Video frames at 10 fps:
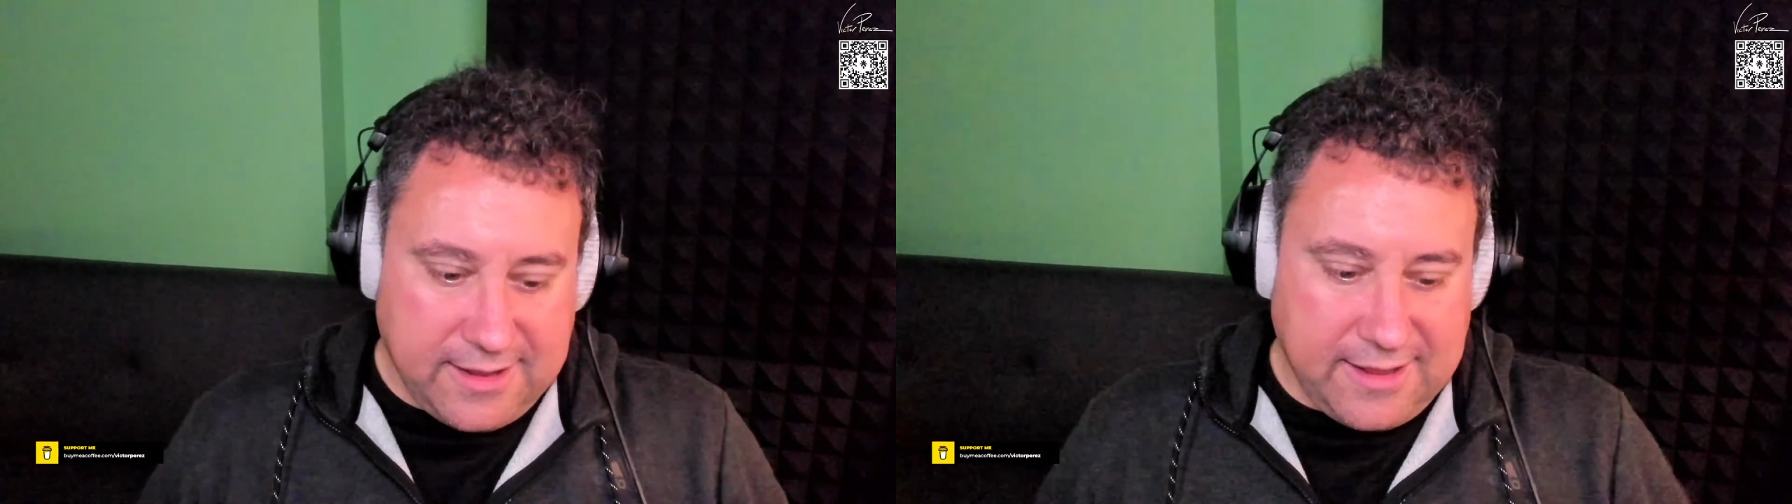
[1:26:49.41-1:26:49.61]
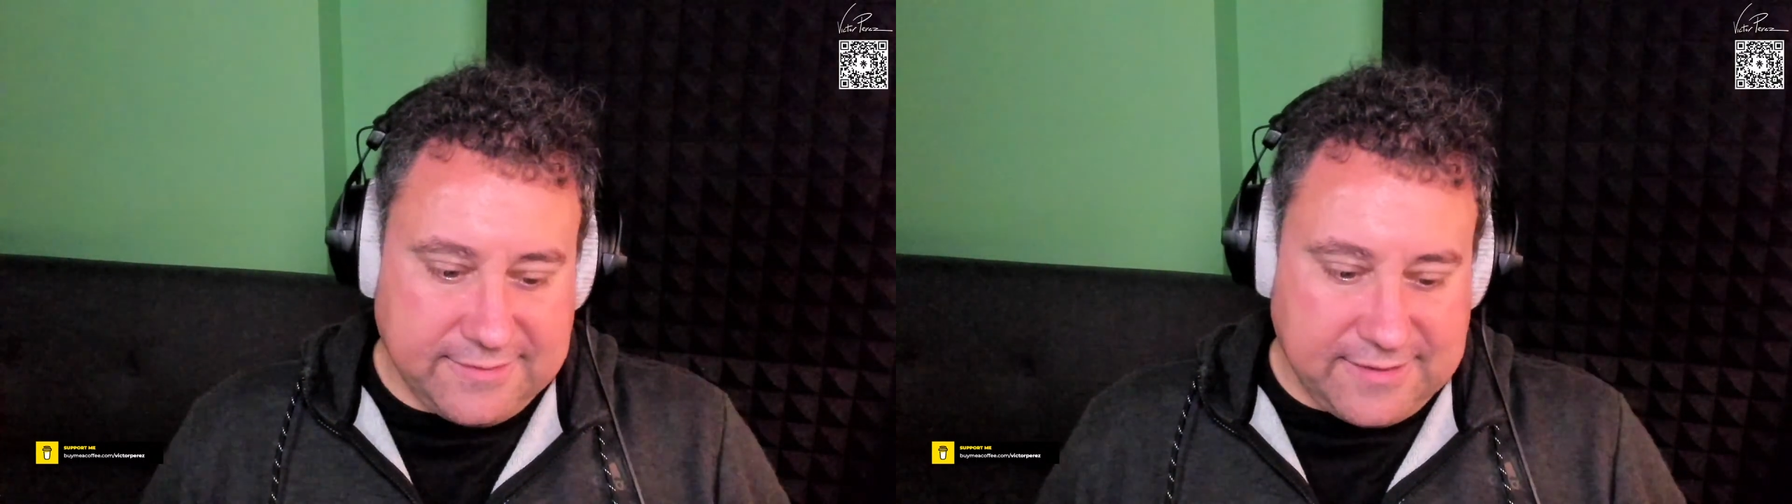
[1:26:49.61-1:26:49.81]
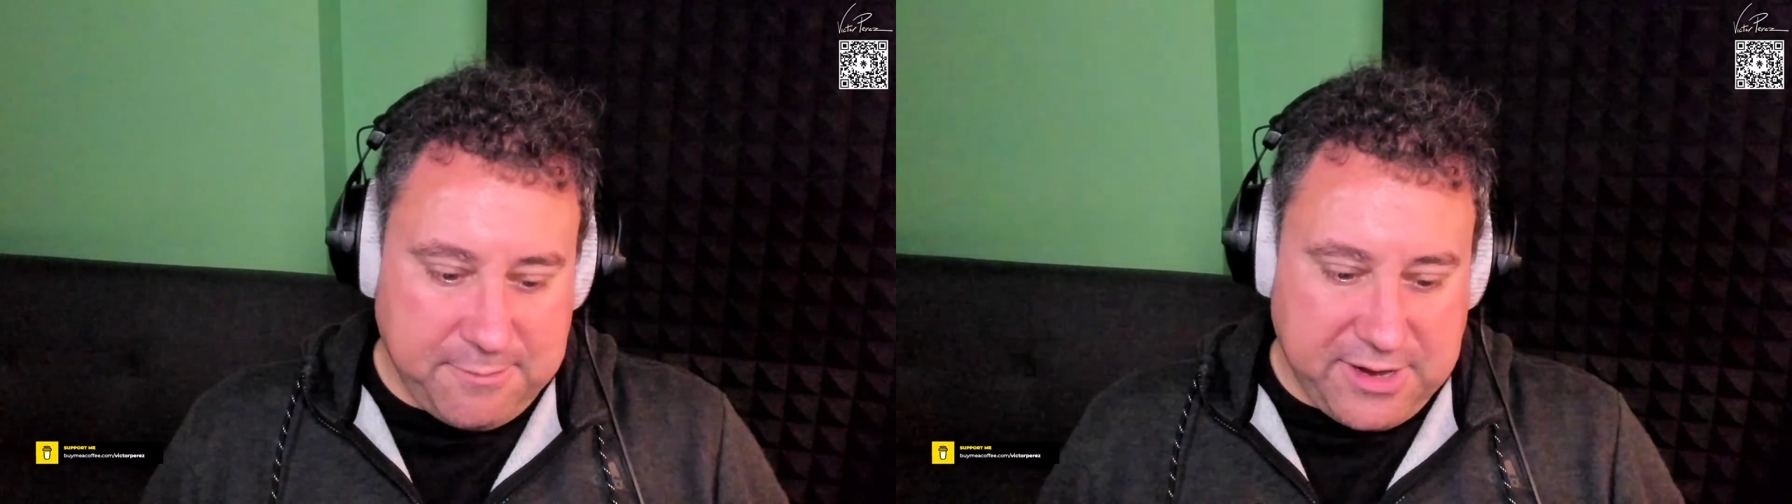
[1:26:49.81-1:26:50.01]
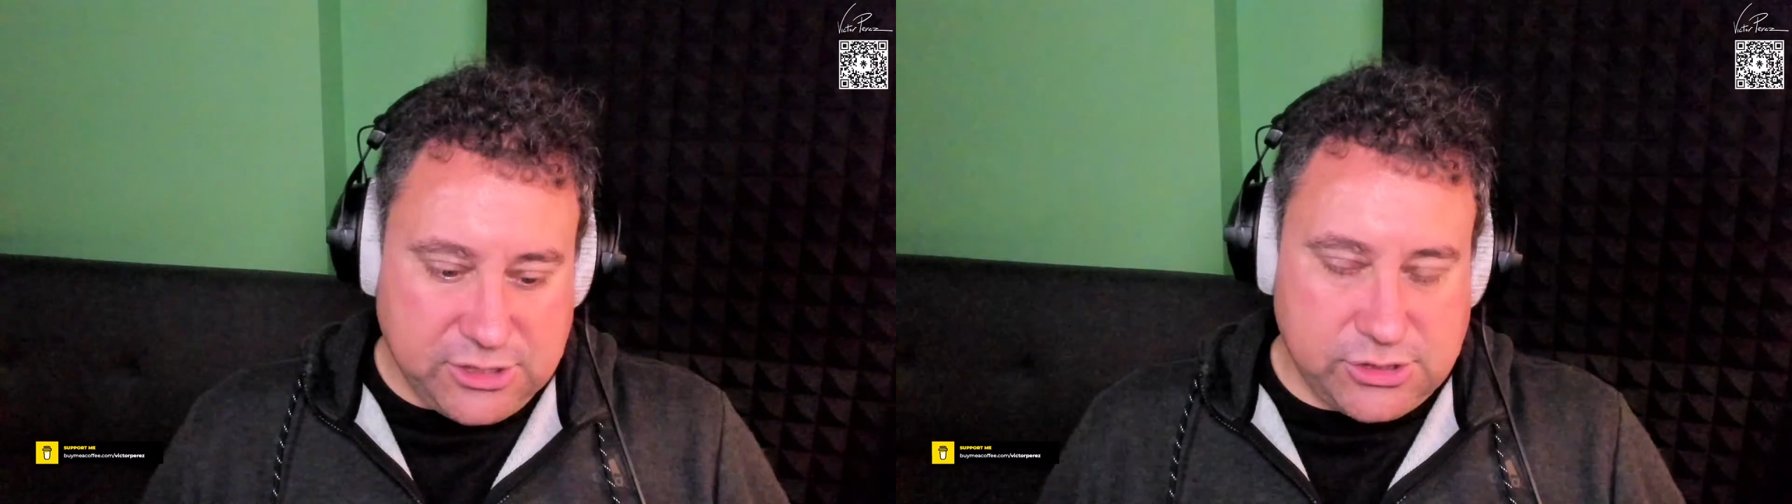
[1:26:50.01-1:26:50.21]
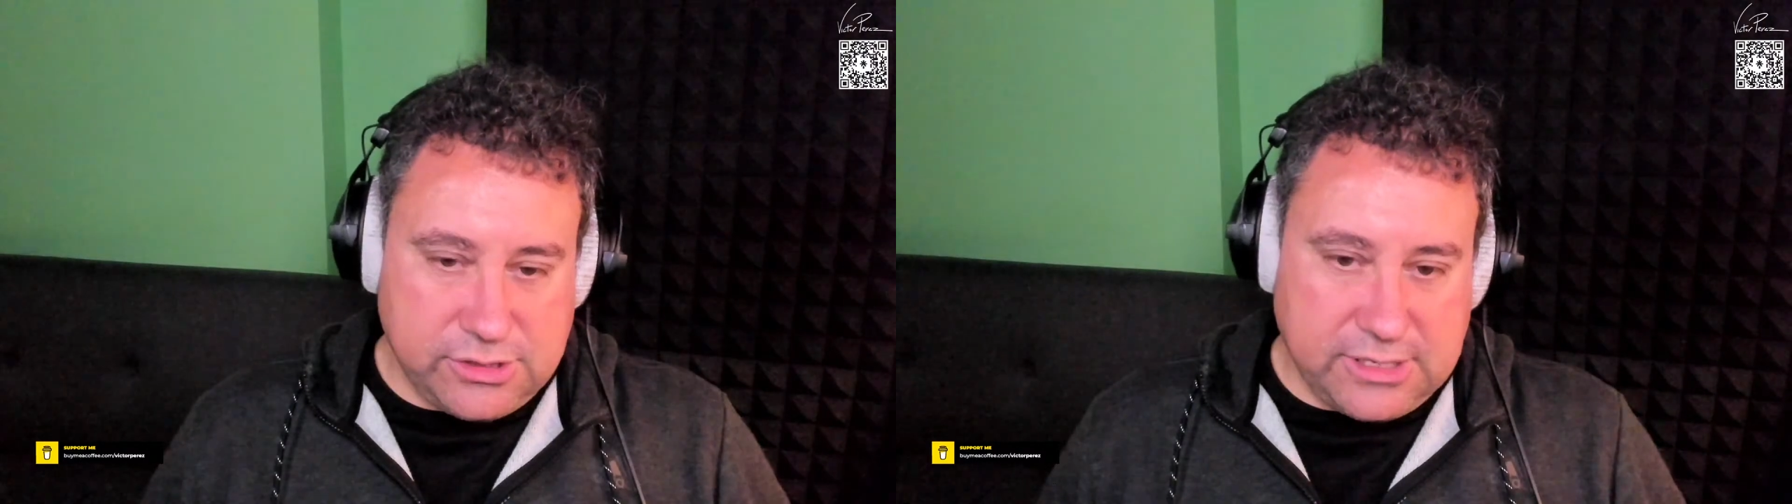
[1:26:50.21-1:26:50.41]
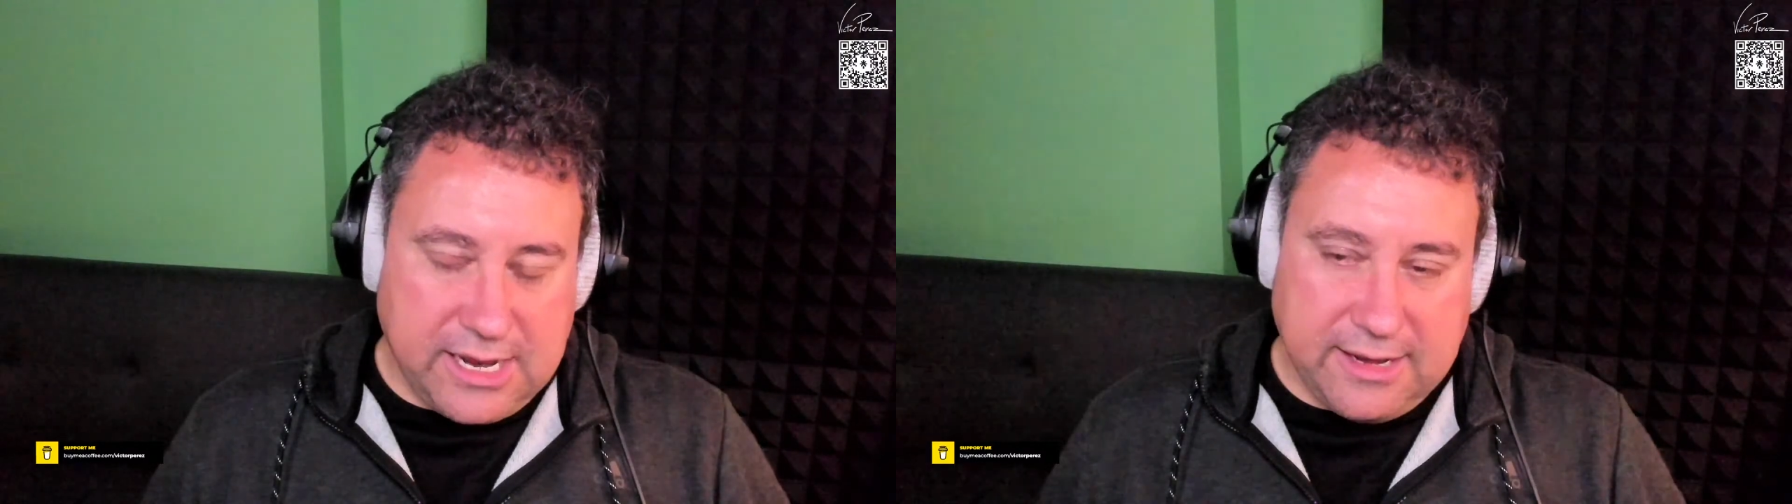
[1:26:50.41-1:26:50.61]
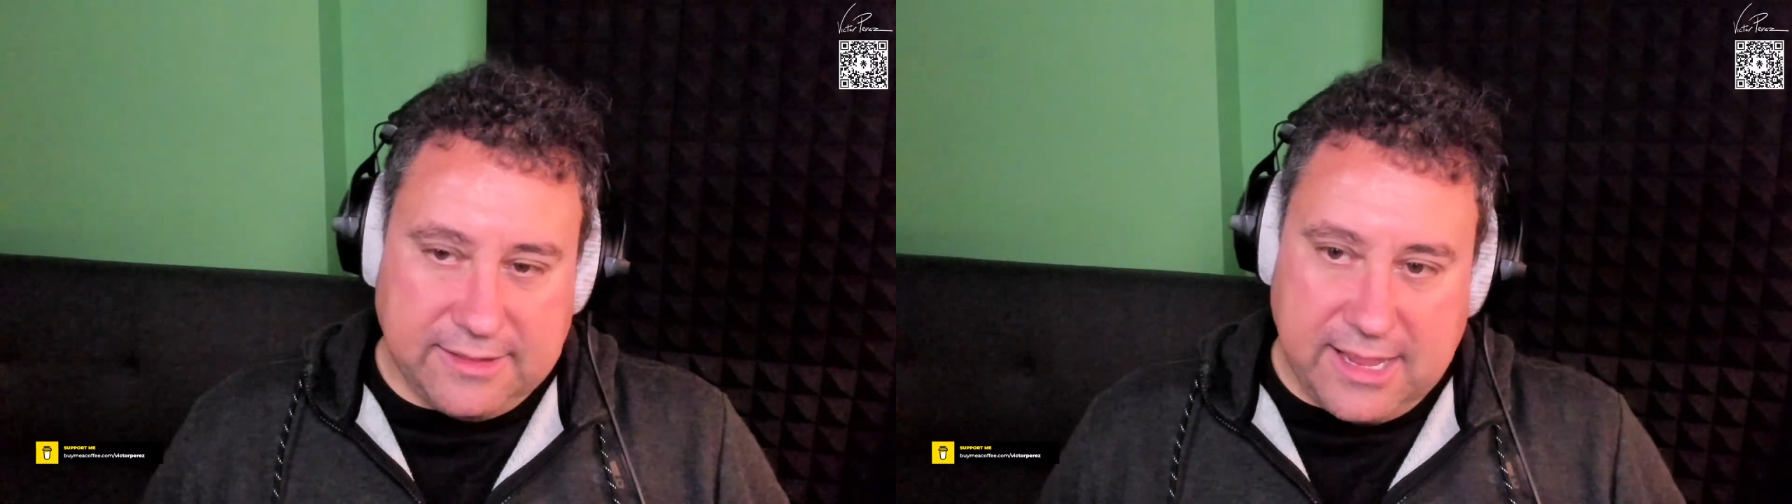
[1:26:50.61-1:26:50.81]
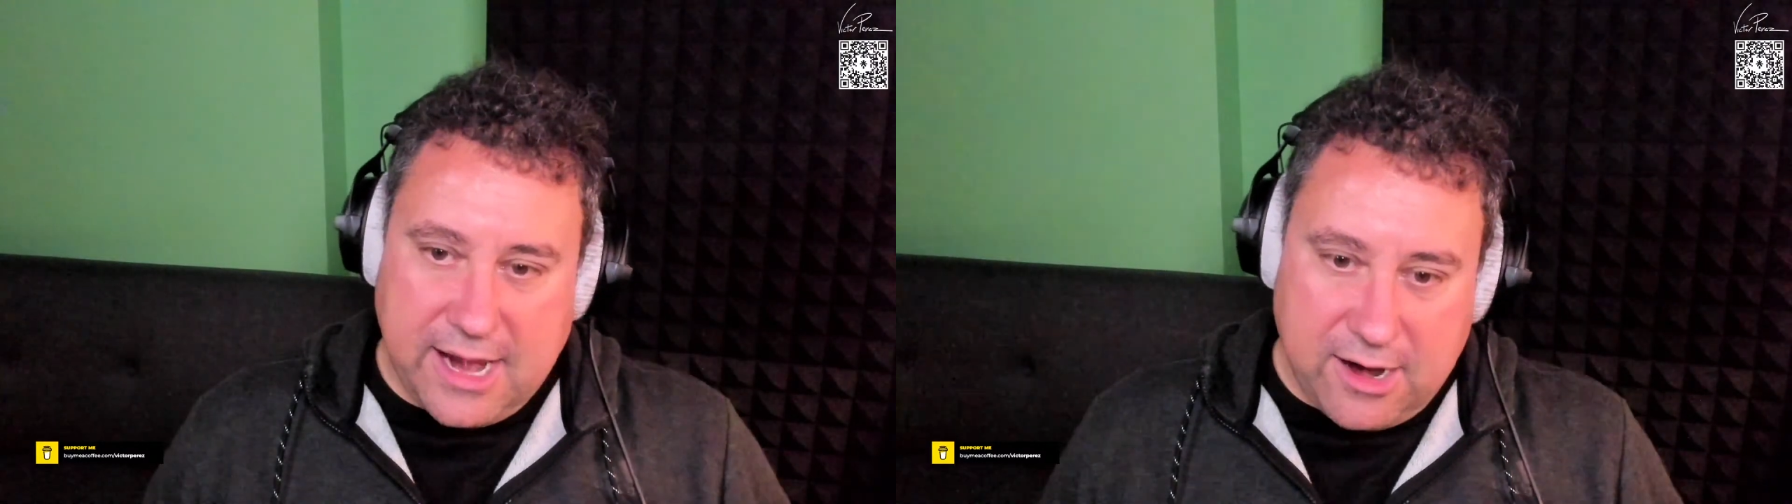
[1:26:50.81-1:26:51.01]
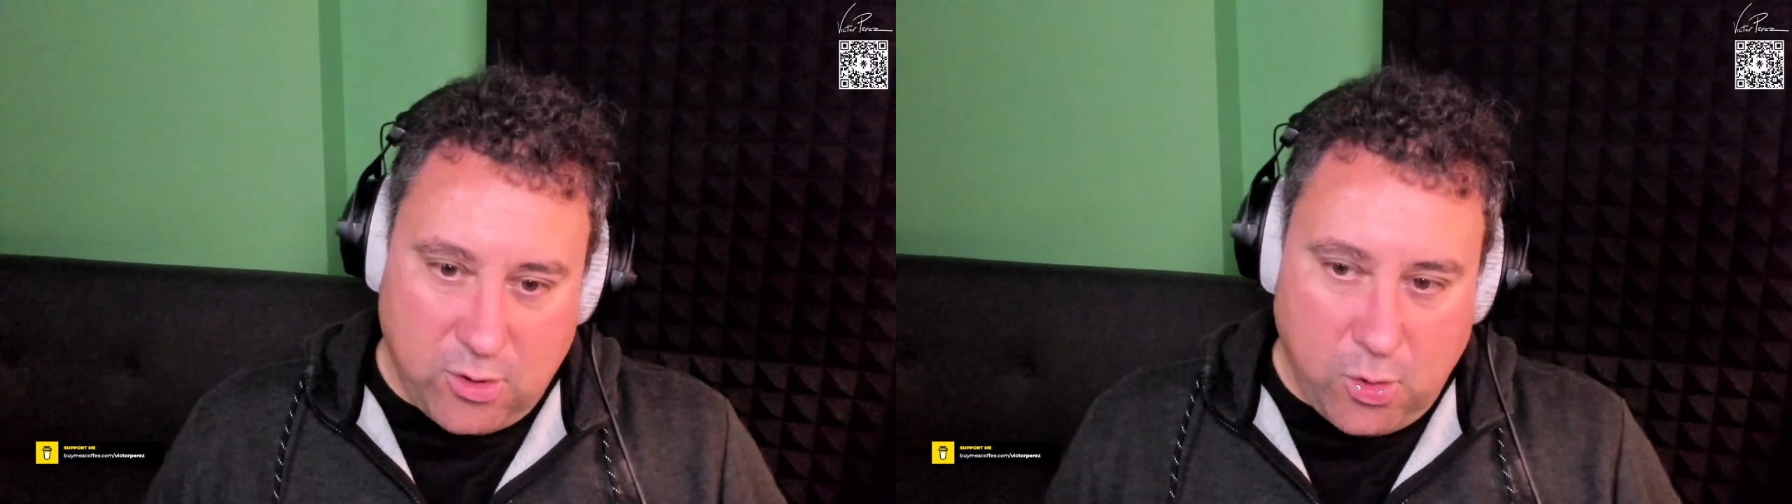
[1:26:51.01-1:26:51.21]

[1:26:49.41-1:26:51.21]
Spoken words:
as I mentioned, and they are